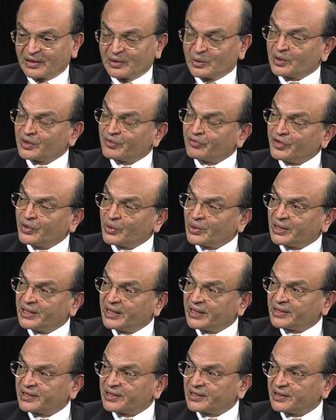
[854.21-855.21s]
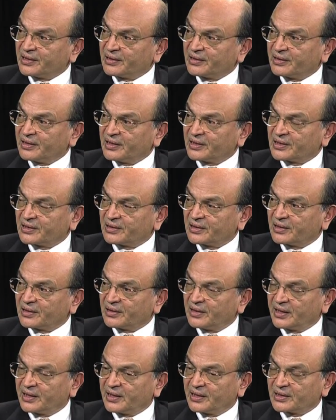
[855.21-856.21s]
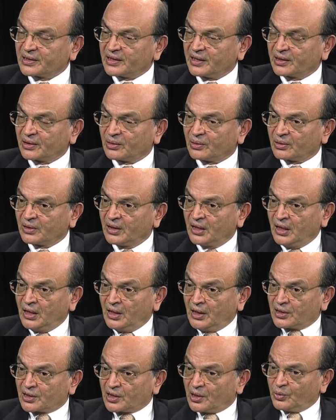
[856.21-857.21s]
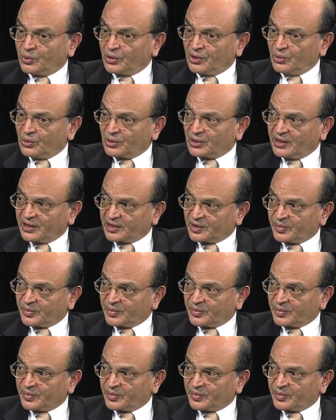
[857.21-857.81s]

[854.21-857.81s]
there were fewer deaths in this uh, latest cyclone. So I would but use the